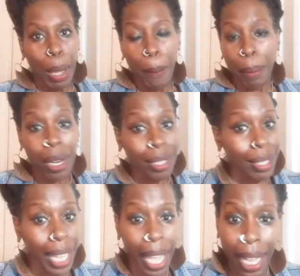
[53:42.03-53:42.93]
Percy,
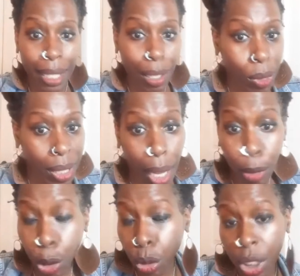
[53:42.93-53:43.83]
they asking what's up.
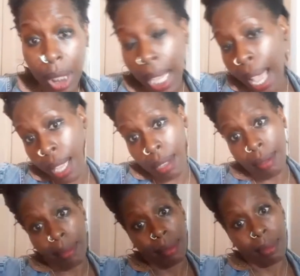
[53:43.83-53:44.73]
Shoot your shot.
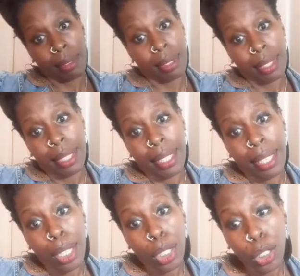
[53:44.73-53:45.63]

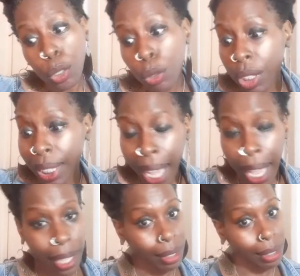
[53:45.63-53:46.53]
Shoot your
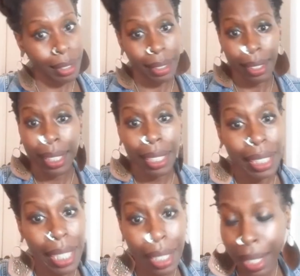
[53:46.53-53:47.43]
shot.
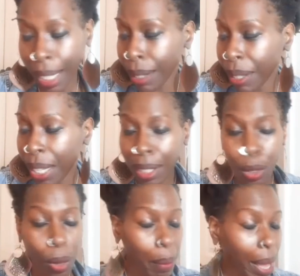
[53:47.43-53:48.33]
Let's do
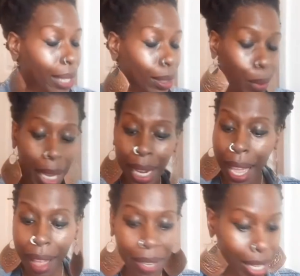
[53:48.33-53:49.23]
a match made in
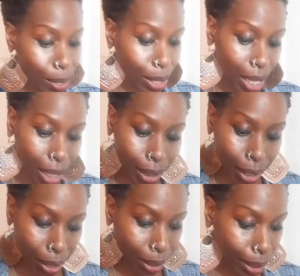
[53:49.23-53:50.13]
heaven here on the Ugly
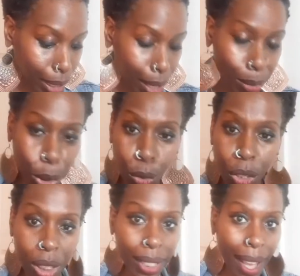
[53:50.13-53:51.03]
Girls Club. Shoot your
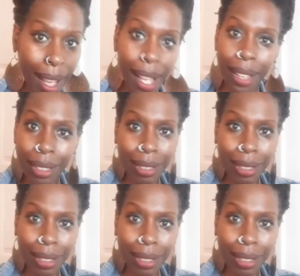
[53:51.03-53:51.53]
shot.